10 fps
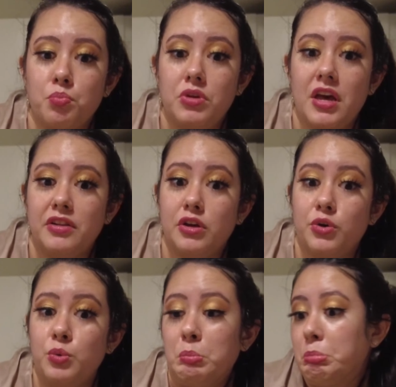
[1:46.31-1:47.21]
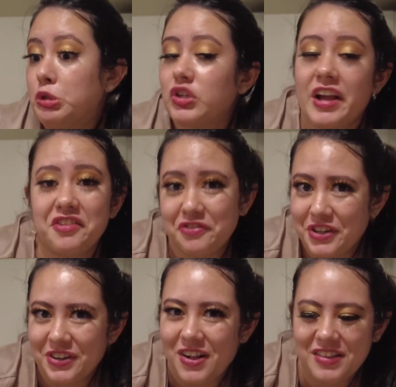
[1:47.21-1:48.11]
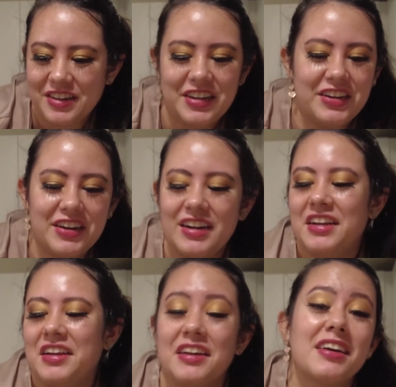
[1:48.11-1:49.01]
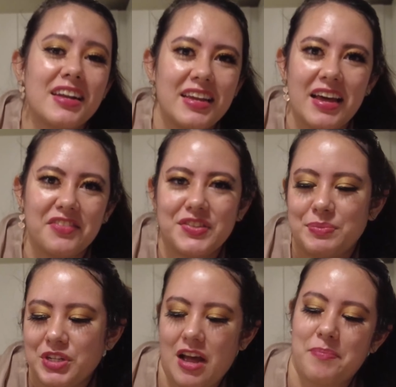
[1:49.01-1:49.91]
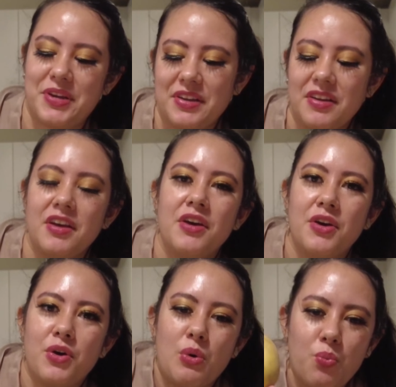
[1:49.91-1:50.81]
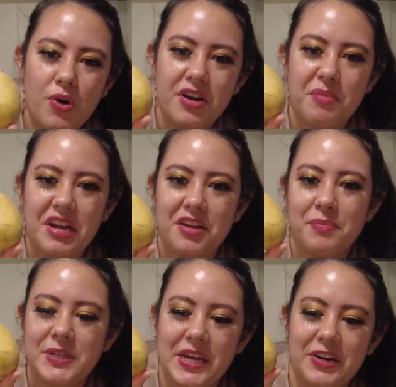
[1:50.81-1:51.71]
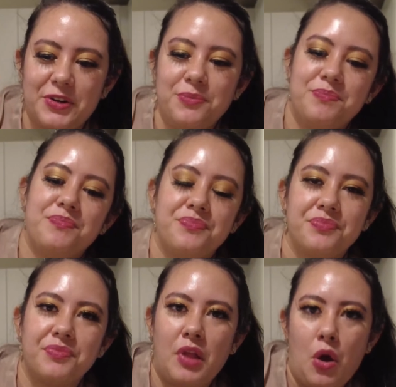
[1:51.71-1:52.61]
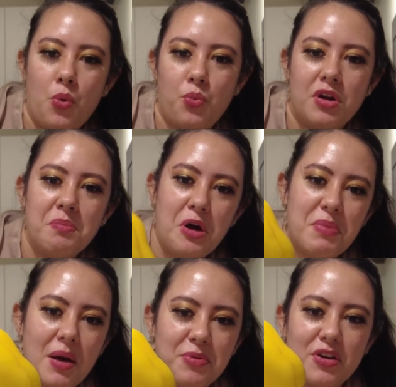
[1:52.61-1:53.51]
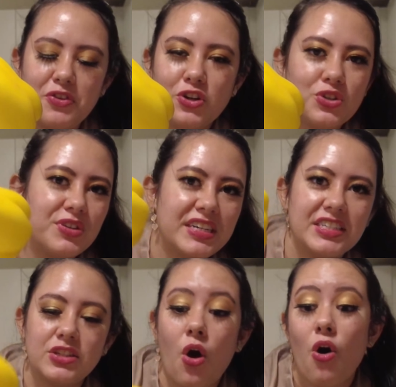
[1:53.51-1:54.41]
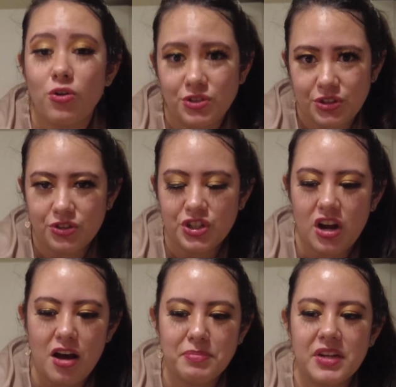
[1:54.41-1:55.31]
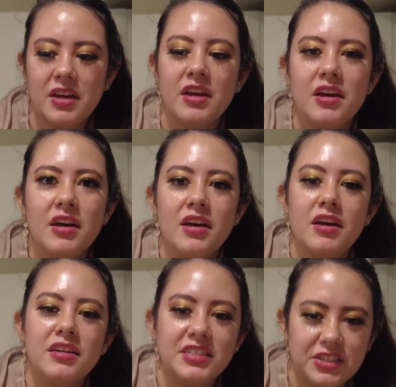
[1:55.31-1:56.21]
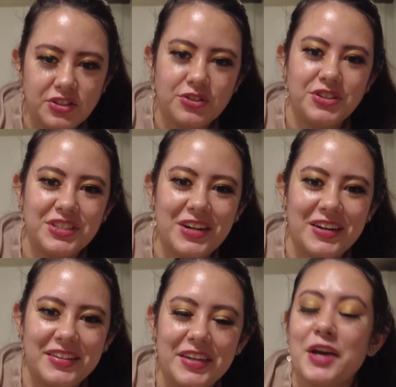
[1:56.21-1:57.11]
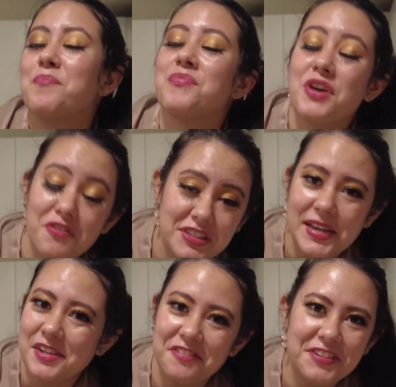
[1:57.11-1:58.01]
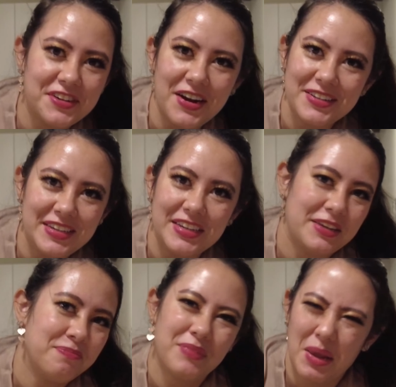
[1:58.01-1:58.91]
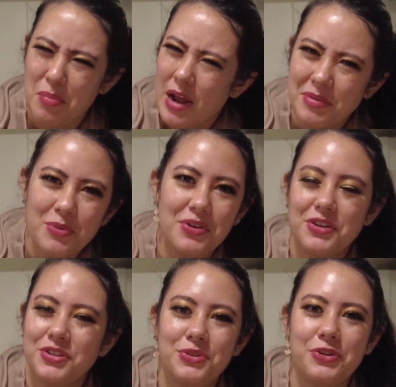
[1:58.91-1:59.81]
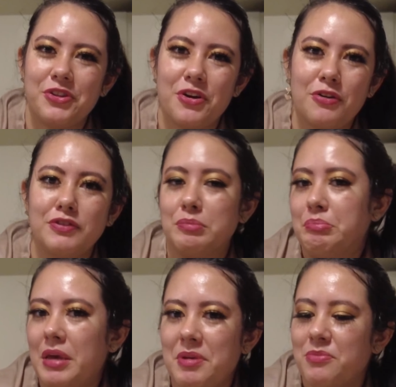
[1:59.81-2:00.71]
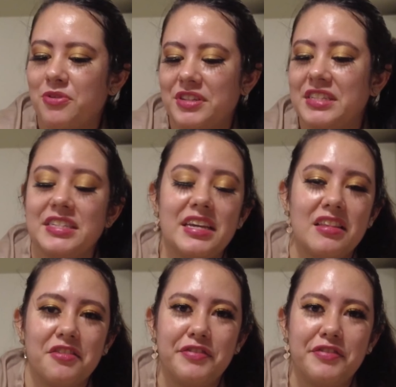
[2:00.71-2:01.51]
yellow, tried to fit it all in here, got ahead of some chopping, 1 medium potato, 1 bell pepper of your choice, also chopped, 6 cloves of garlic. If it's elephant garlic, probably 1 or 2 cloves, maybe more since again the